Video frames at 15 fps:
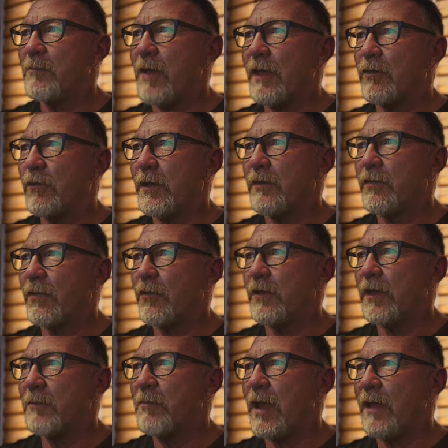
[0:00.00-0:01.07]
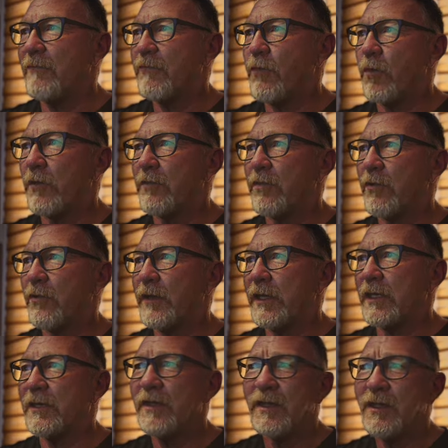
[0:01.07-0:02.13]
by 330 by
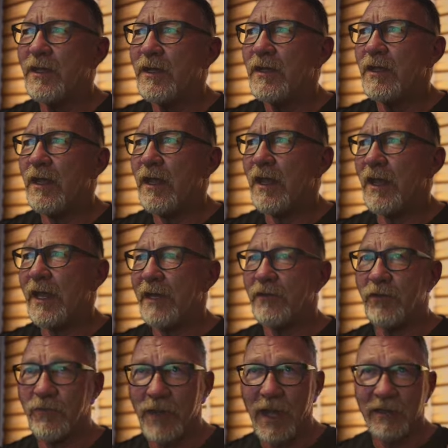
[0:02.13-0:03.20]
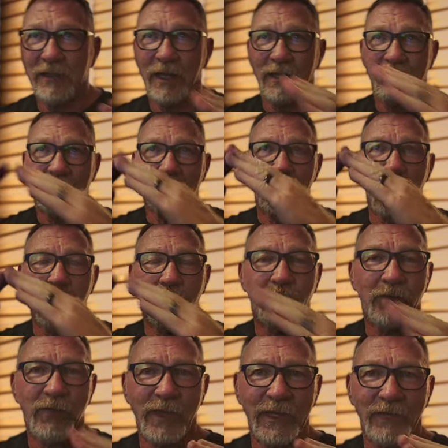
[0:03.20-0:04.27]
430. And you've got kind of a
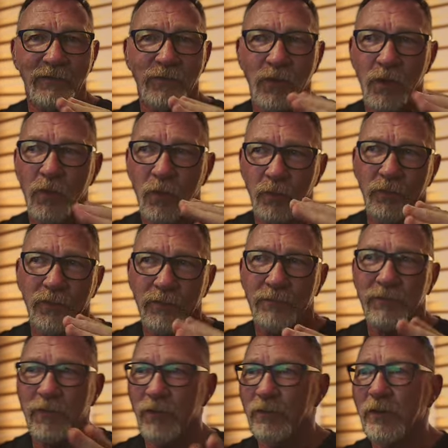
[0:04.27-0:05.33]
cone thing, so you're